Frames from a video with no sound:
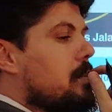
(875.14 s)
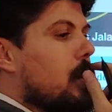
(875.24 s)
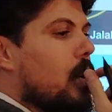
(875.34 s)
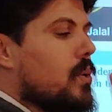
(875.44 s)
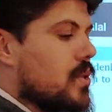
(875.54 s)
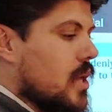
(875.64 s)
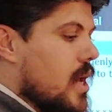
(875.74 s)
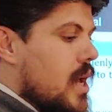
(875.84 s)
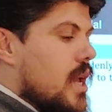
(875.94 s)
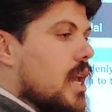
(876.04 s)
that both
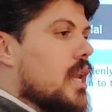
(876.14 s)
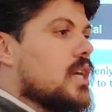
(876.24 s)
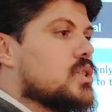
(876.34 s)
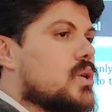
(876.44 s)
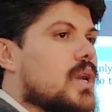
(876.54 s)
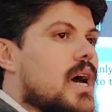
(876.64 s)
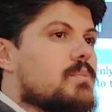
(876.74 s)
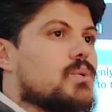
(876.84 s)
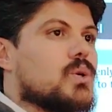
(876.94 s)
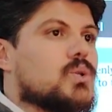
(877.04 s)
electron
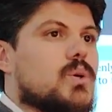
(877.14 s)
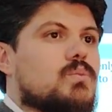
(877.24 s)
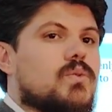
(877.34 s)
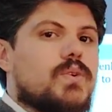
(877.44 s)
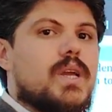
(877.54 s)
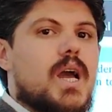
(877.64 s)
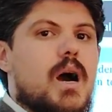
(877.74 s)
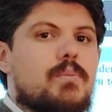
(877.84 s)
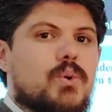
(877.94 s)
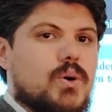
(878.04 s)
and proton moving
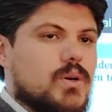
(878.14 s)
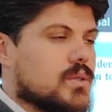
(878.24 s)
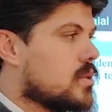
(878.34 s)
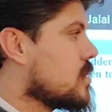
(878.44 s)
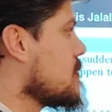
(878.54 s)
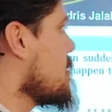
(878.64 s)
upward.